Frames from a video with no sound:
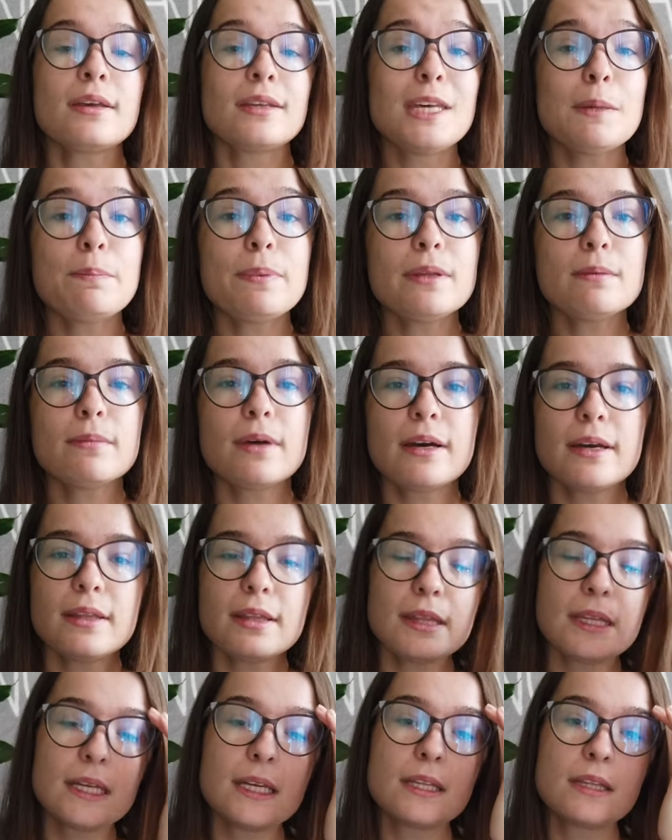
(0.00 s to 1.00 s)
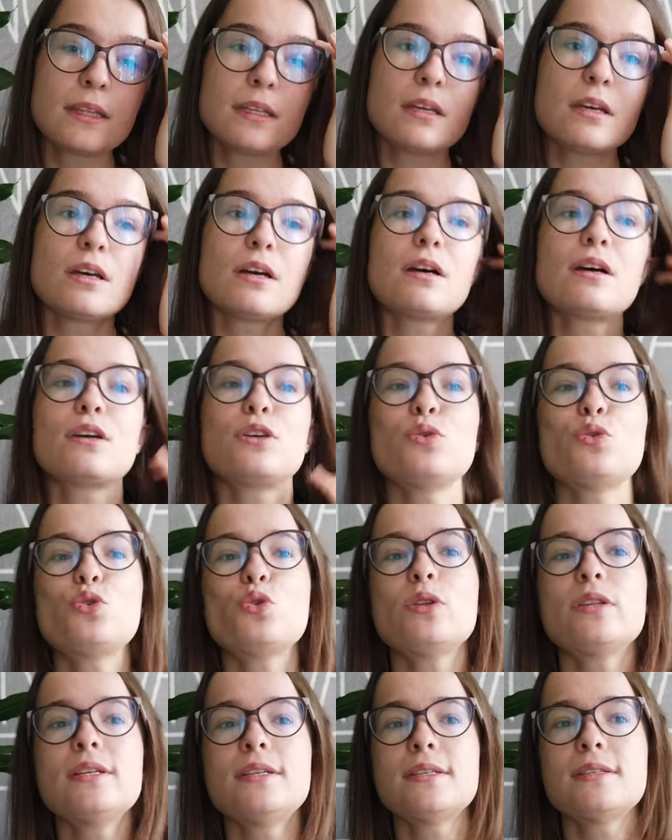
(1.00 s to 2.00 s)
Keep in mind that
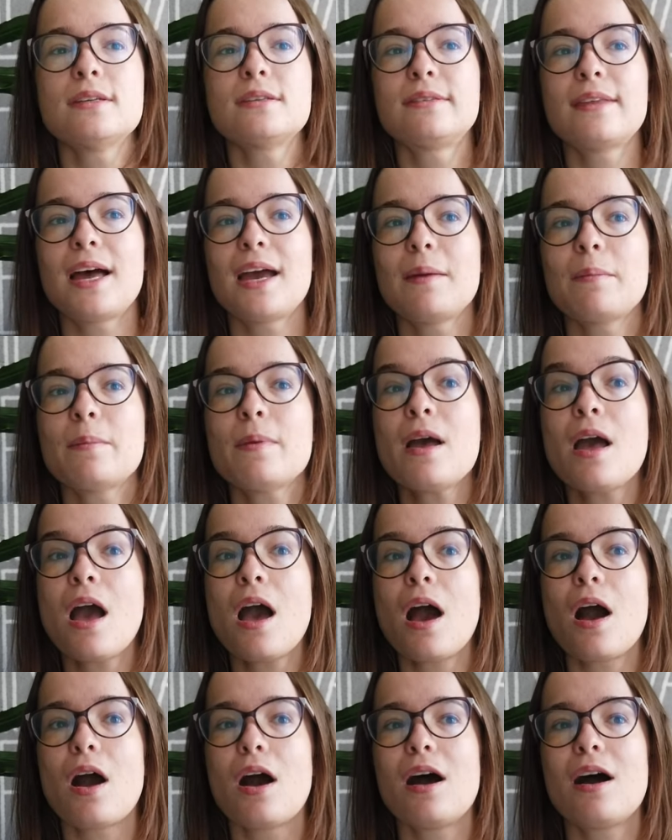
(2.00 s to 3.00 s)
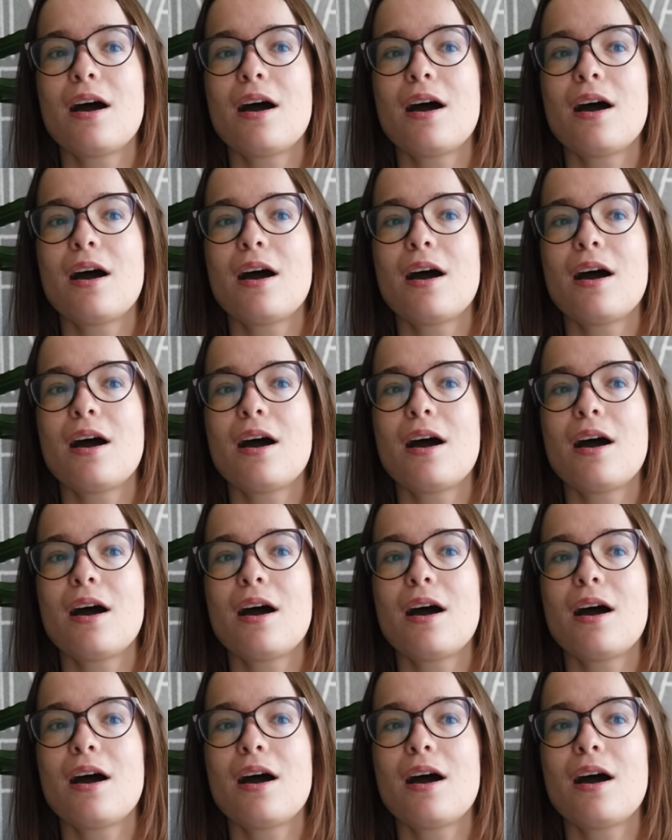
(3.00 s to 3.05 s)
usually this is the time